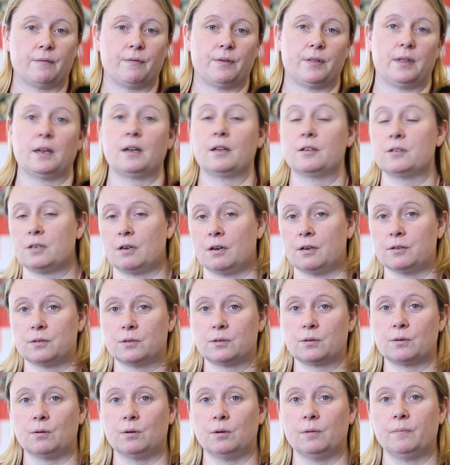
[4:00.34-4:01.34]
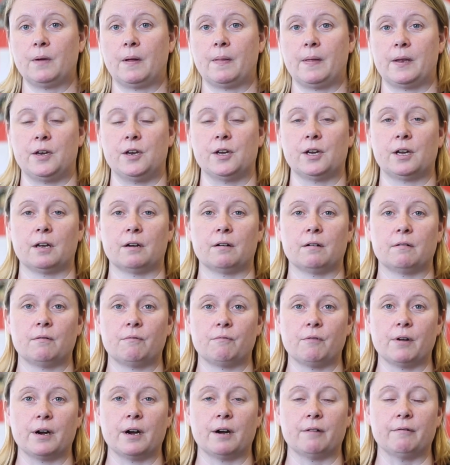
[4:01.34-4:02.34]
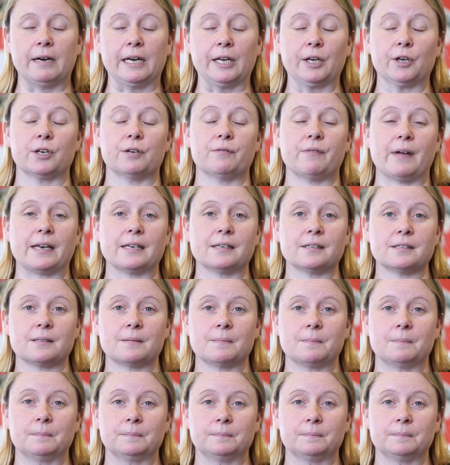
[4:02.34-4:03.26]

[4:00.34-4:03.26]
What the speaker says: everything concerns the school, and then you can run a really good event.